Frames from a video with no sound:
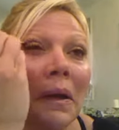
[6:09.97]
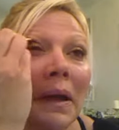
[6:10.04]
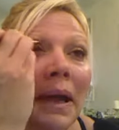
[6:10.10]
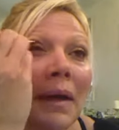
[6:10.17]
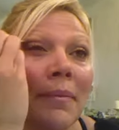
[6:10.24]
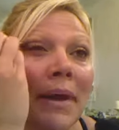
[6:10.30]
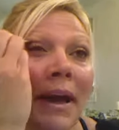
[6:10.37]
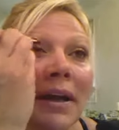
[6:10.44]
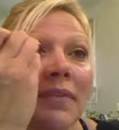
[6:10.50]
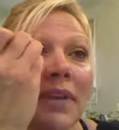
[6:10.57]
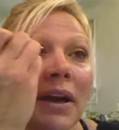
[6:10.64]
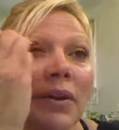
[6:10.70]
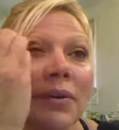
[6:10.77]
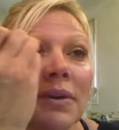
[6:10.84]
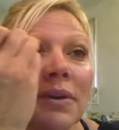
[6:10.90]
and back in
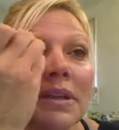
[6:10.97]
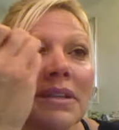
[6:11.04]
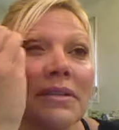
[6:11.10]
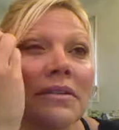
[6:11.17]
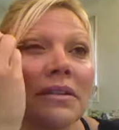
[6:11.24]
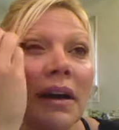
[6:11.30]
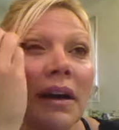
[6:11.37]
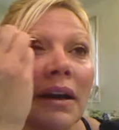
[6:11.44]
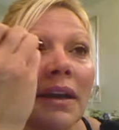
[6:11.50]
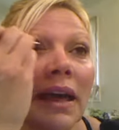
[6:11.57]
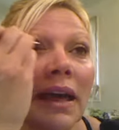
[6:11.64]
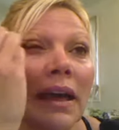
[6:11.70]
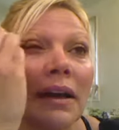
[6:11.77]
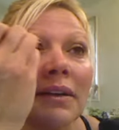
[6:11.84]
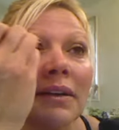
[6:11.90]
that crease,
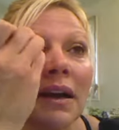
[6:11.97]
again,